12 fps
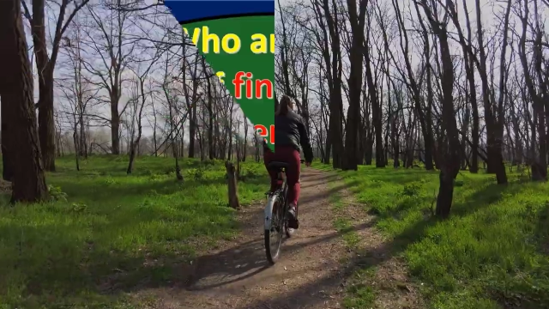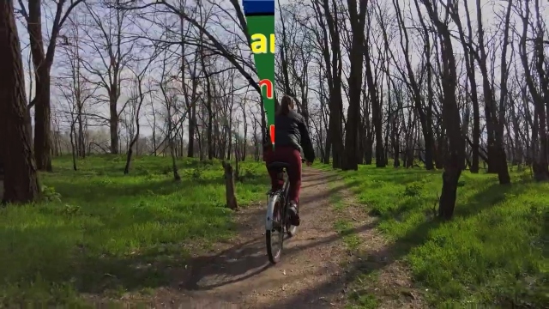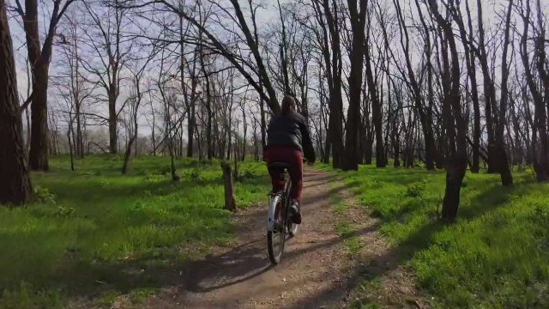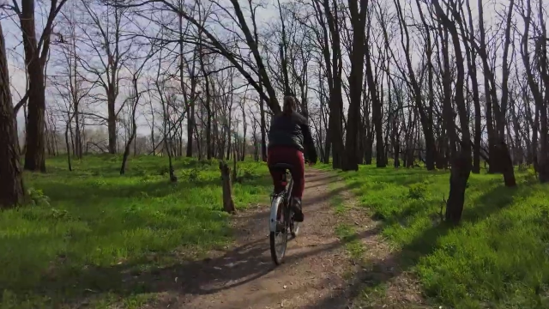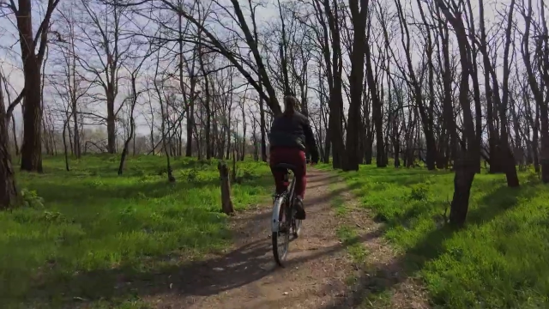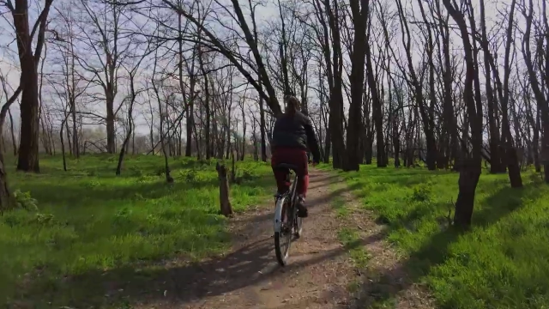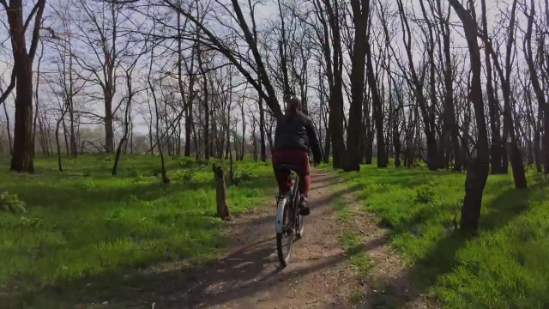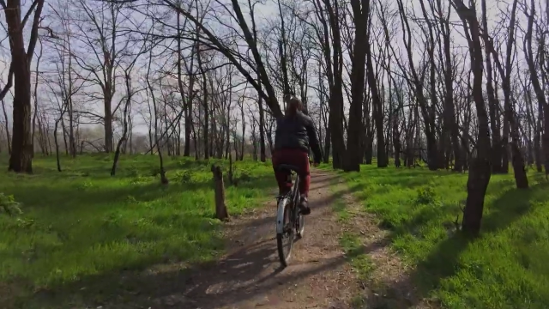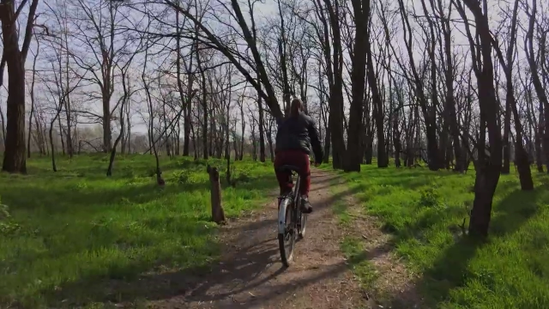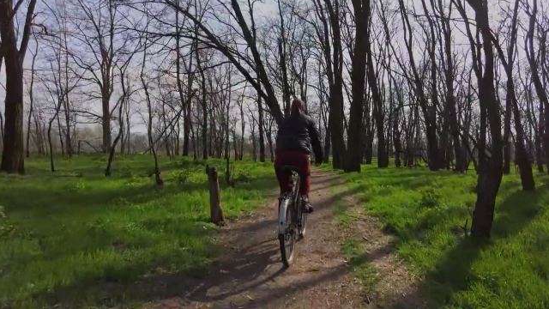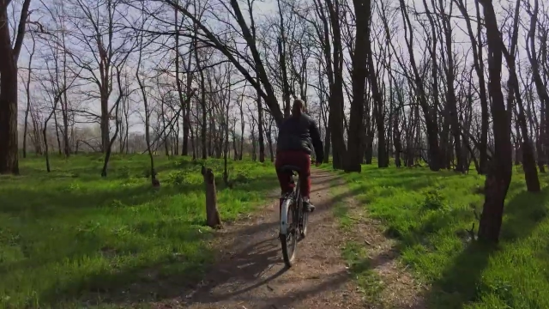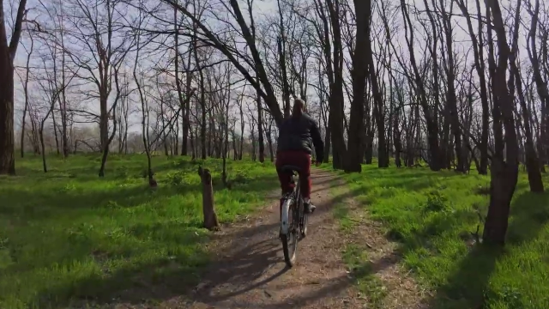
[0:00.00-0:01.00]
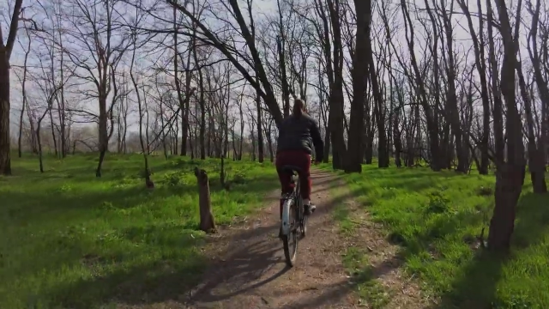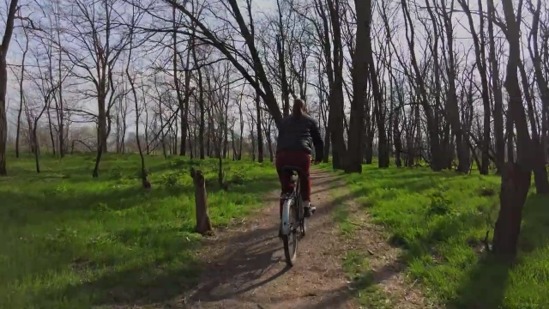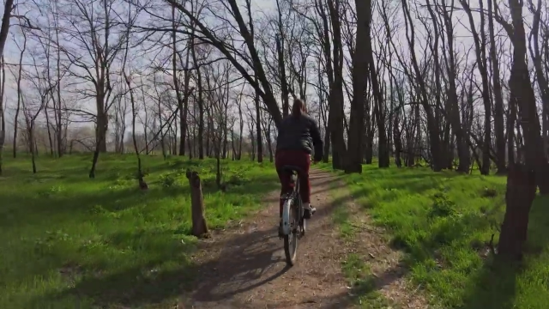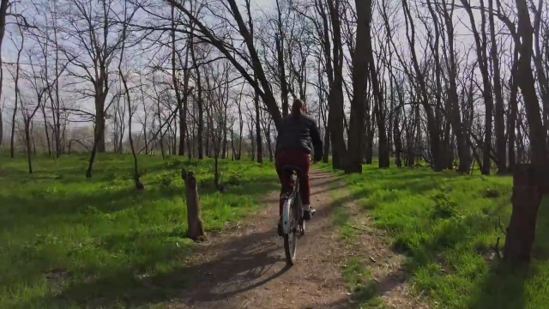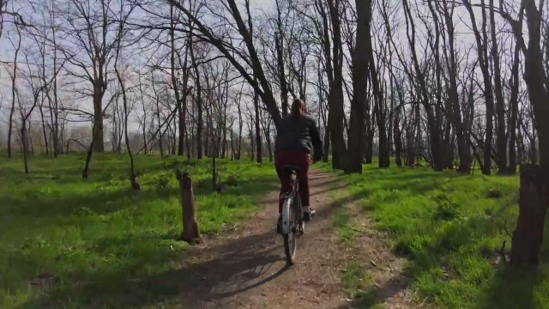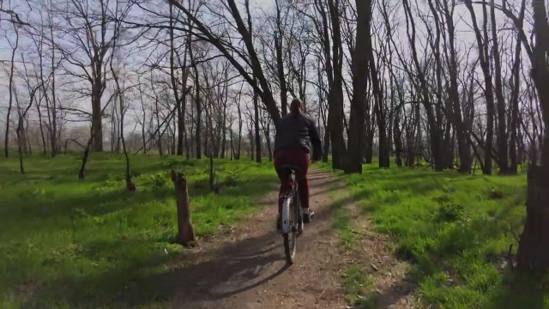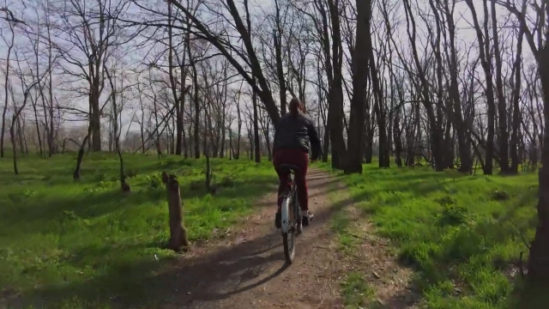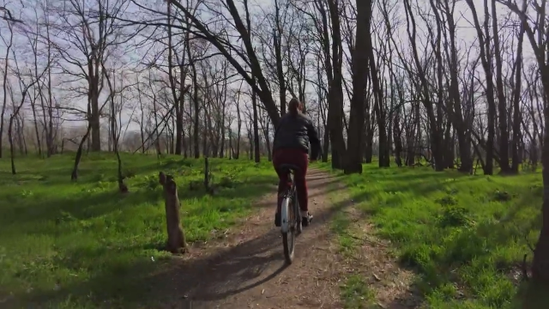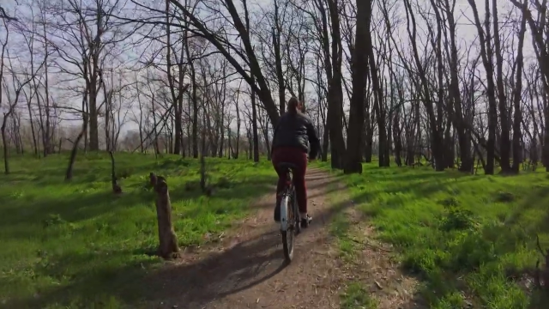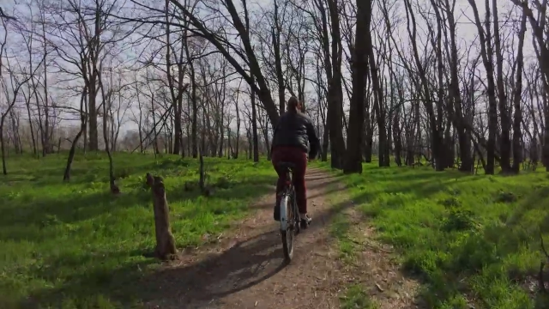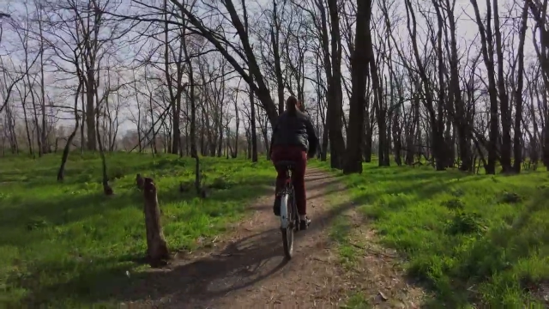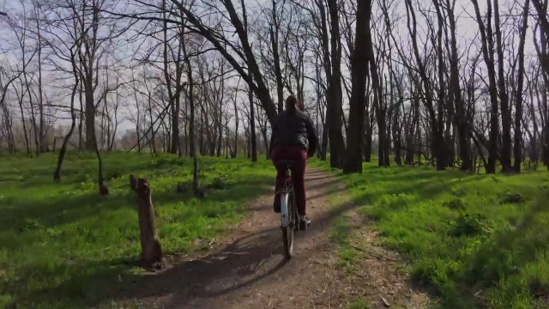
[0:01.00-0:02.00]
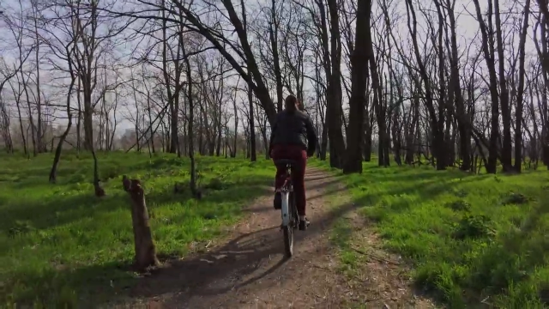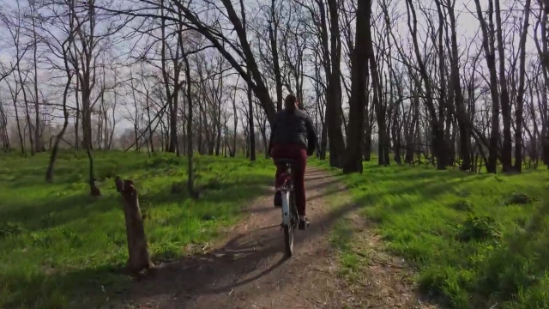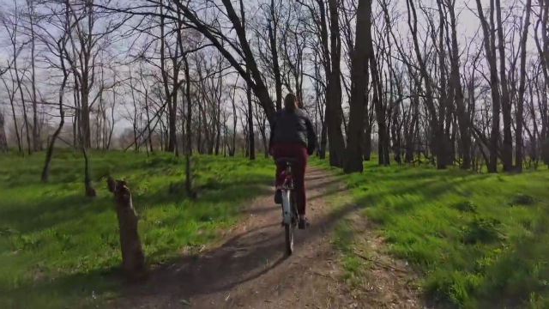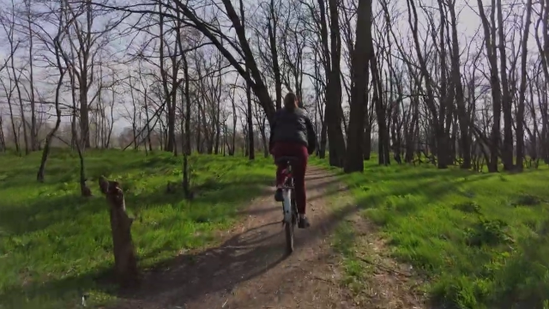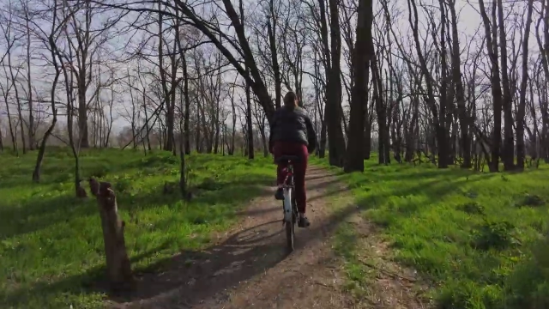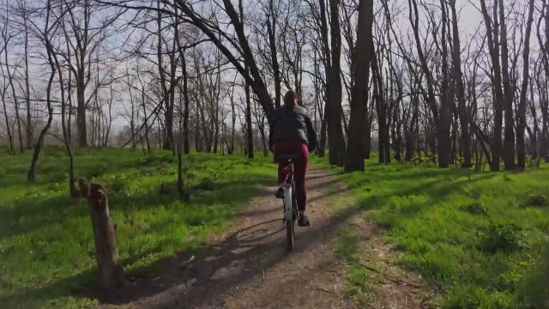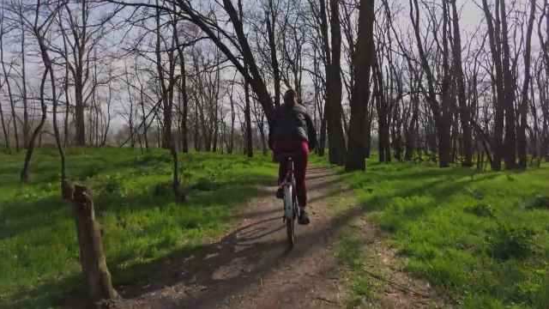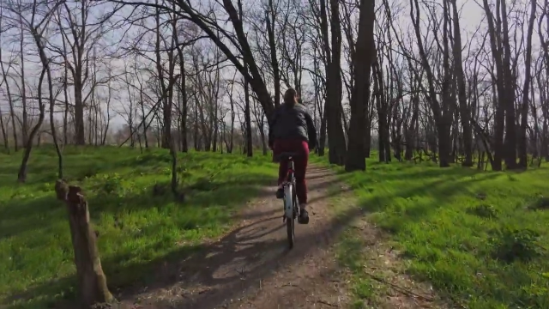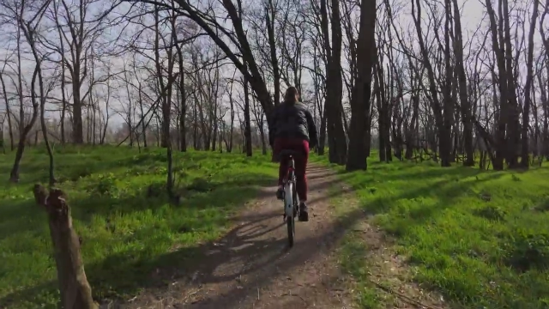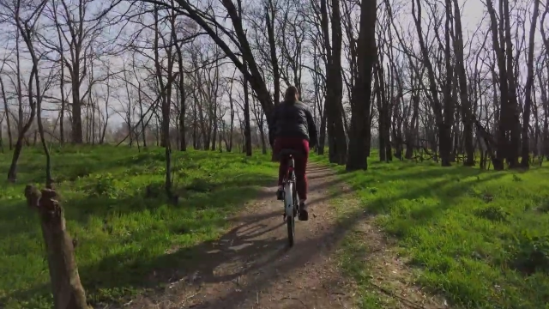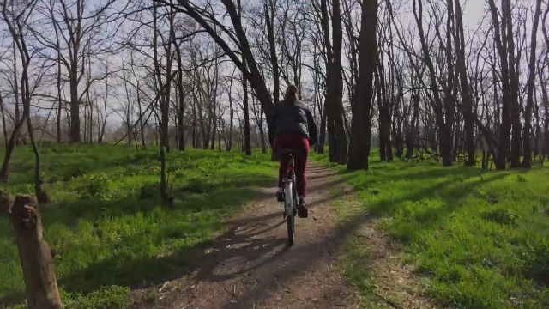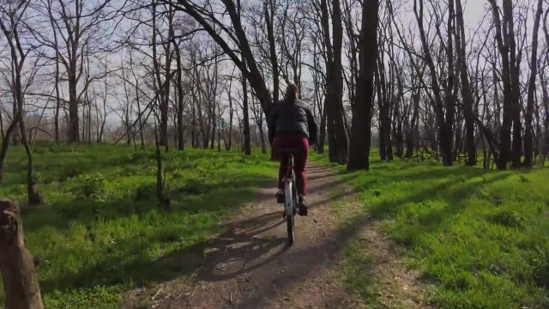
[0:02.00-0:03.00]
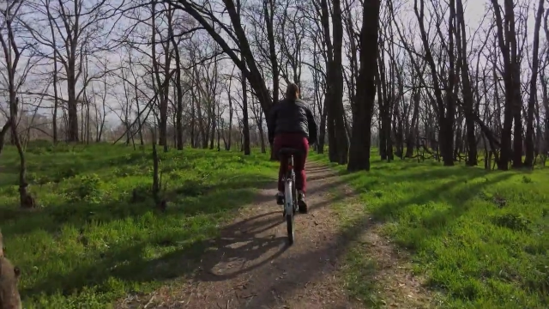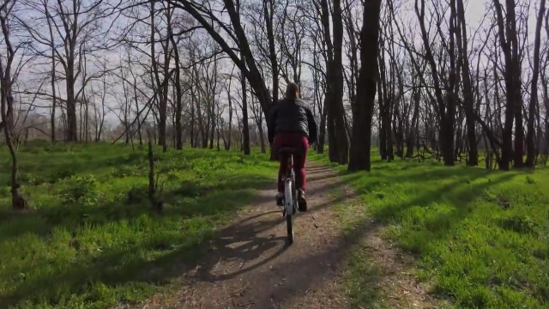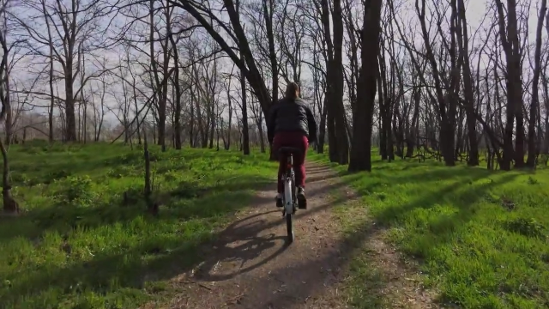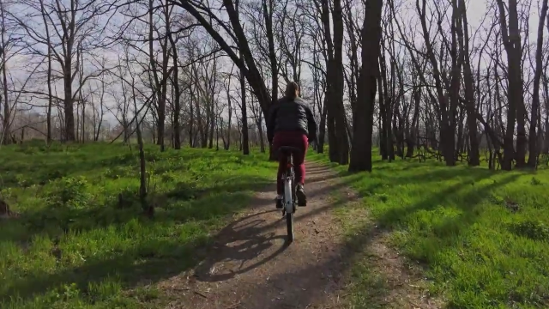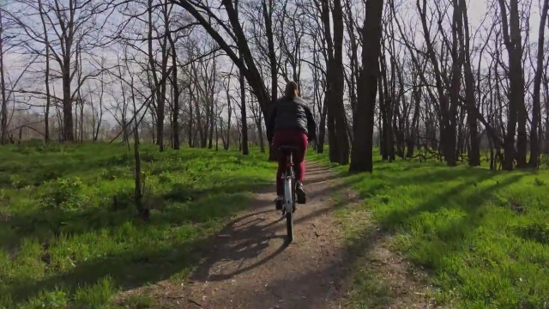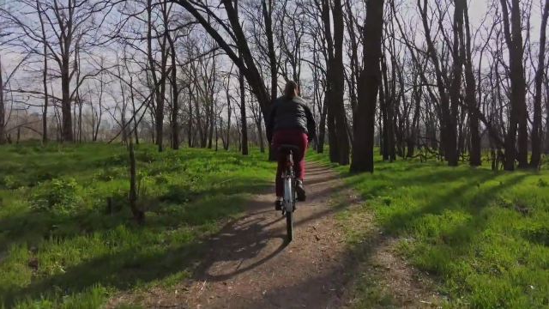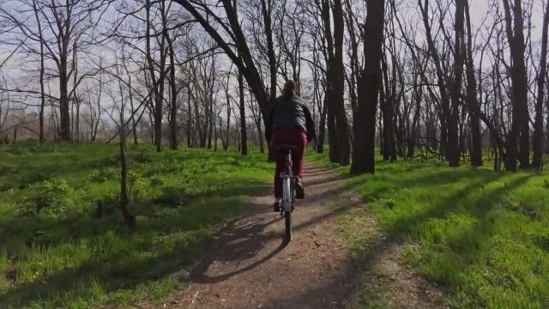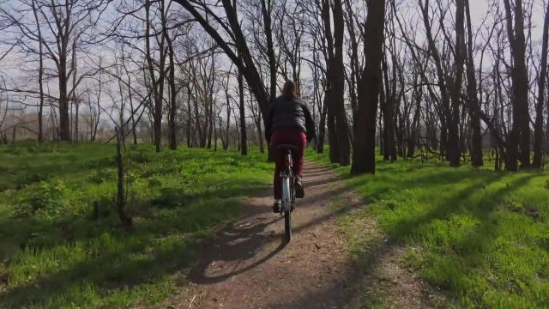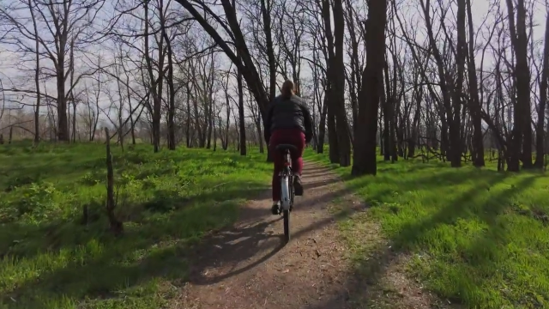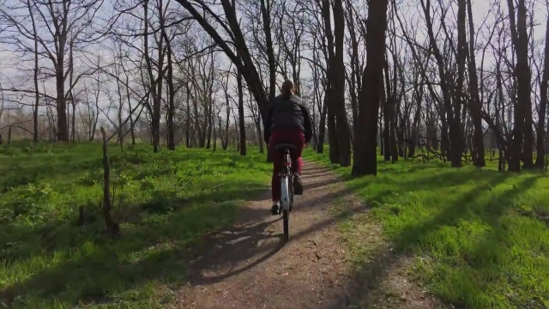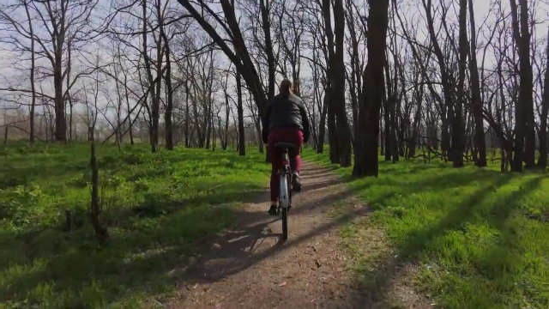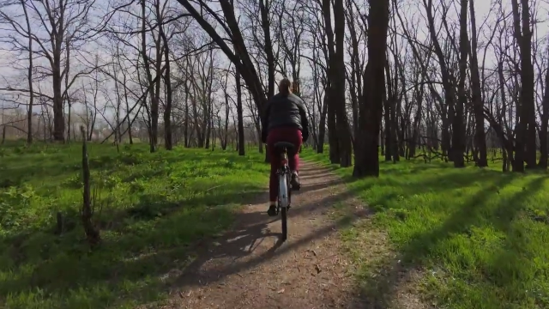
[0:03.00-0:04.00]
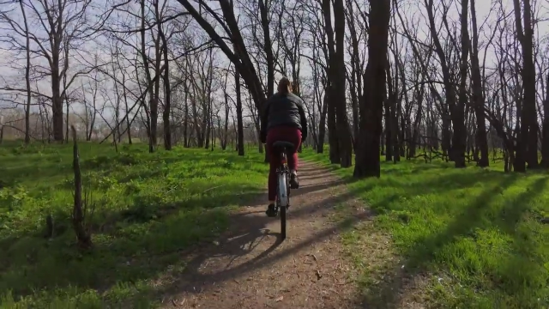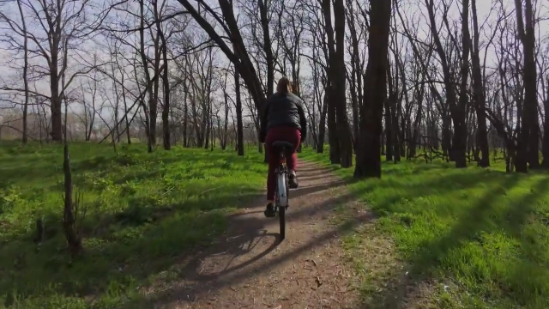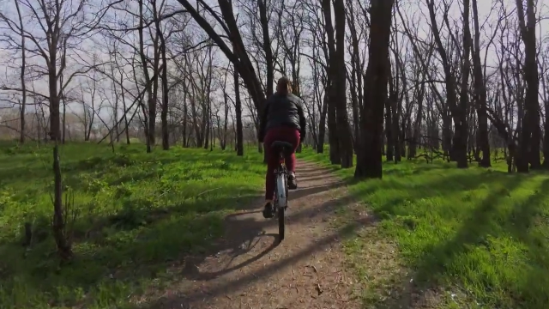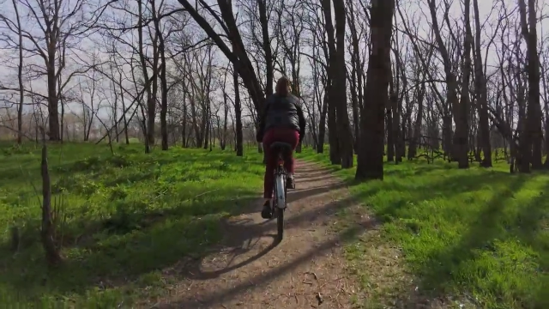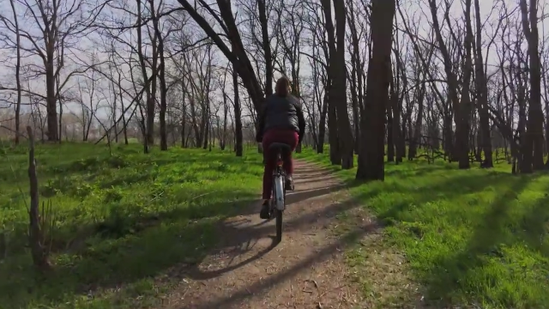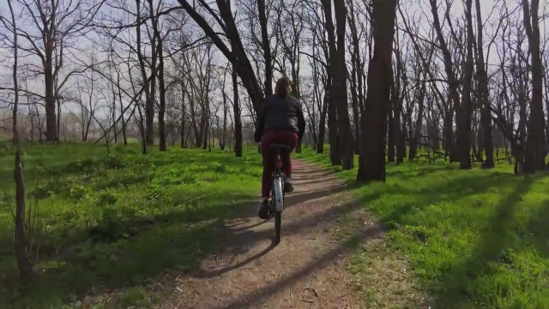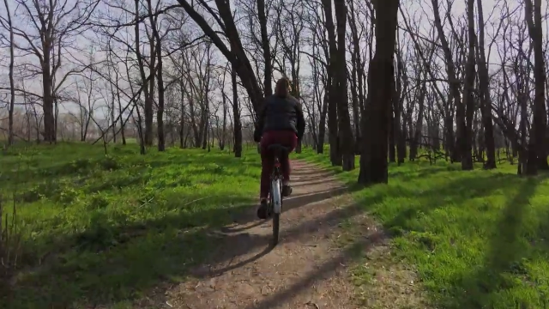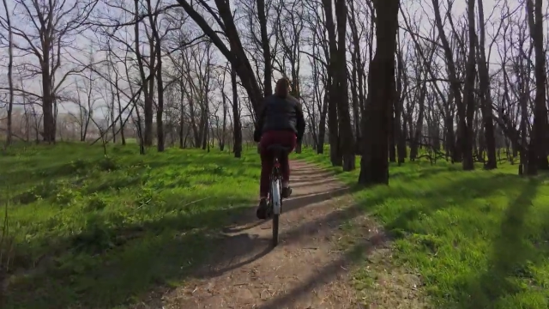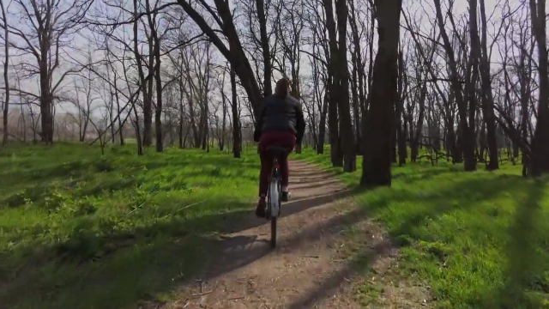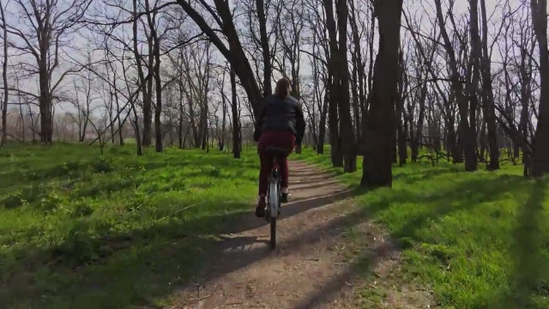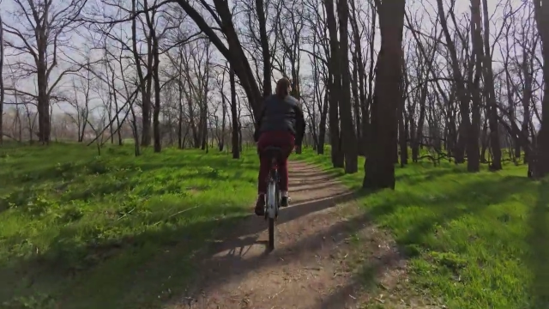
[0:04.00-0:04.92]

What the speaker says: No face is visible, so there are no lips to read.